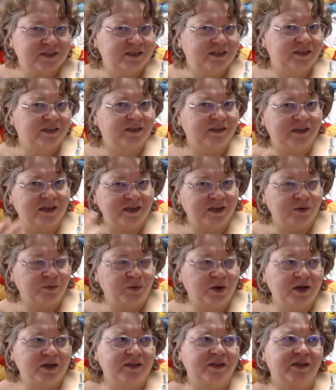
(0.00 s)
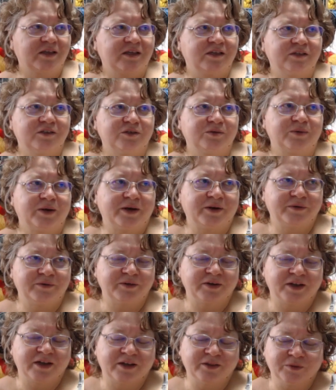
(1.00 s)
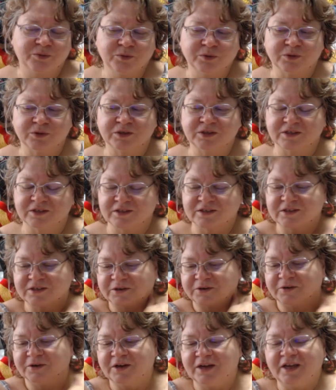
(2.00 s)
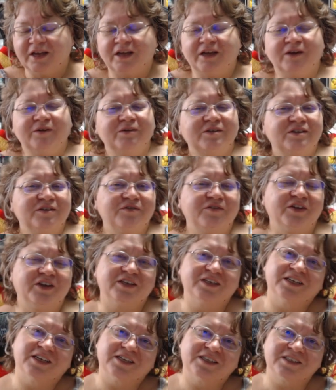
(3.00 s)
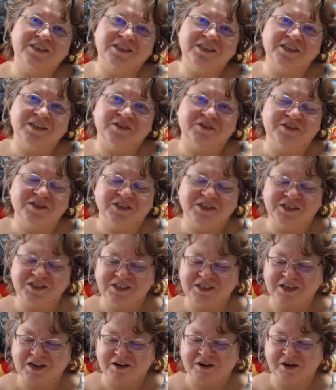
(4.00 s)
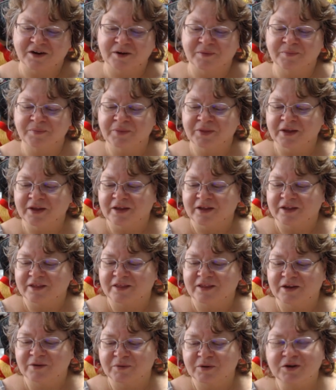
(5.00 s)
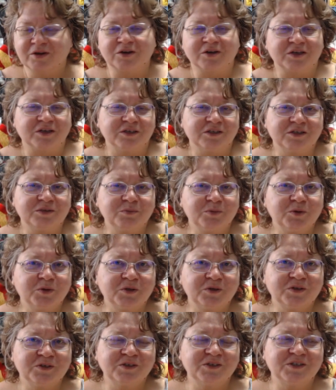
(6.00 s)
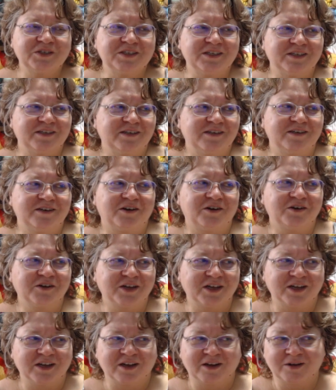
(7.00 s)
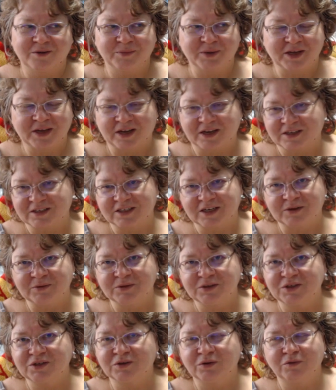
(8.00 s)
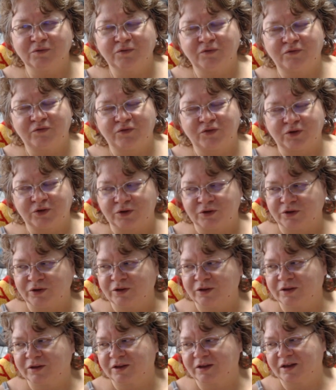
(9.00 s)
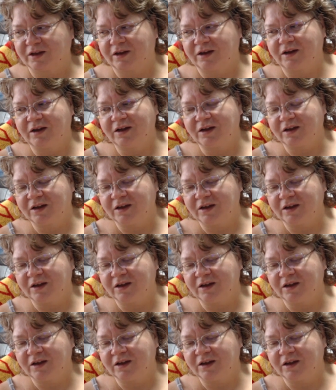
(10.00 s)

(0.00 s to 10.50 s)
they could walk the kids around on the horses. So it was it was a good time. They were cooking s'mores and all kind. Oh my gosh, I was so full. I